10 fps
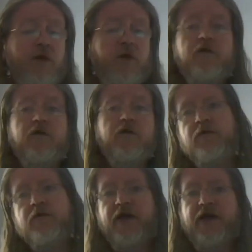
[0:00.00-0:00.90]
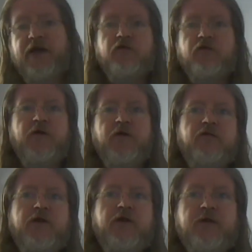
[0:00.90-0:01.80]
You've been told how to file
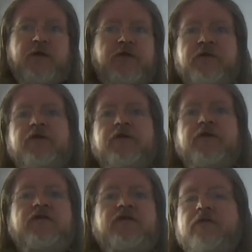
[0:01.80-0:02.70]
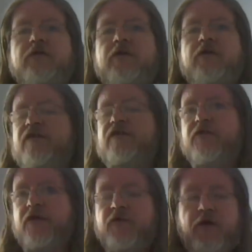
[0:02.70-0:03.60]
a flight plan. There's
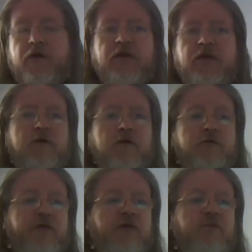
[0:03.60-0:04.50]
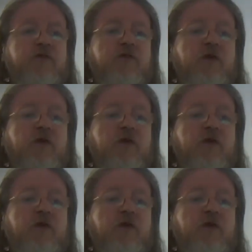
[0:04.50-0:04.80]
nothing very difficult with it, but